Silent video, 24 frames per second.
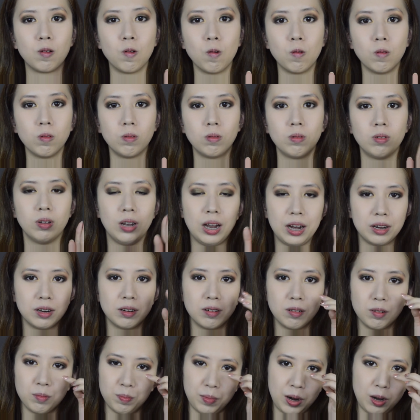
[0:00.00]
gold
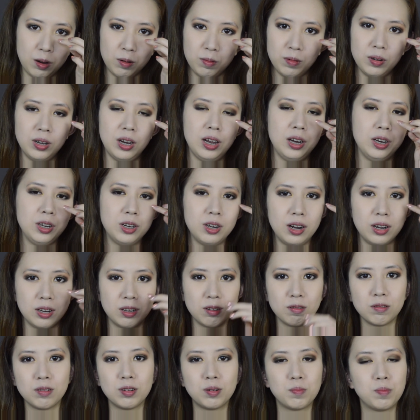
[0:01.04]
liner on my lower lash line.
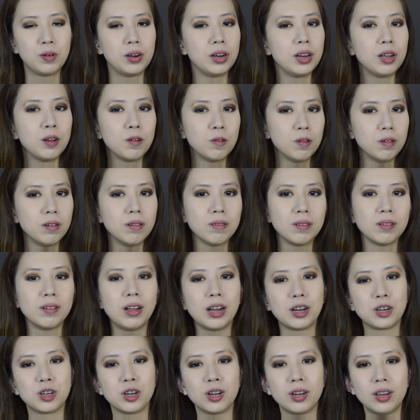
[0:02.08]
So it's pretty cool
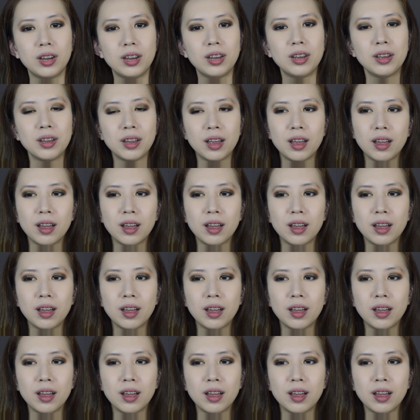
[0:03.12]
actually.